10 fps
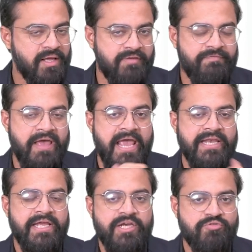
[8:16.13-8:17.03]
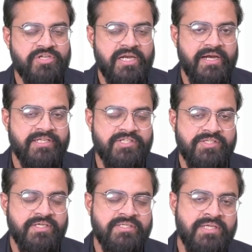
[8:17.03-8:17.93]
If any individual
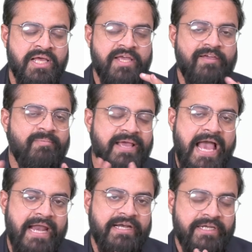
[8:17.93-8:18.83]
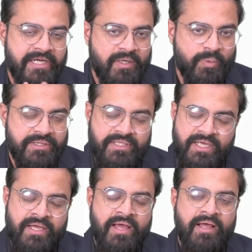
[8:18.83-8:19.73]
registers, he'll be guaranteed with the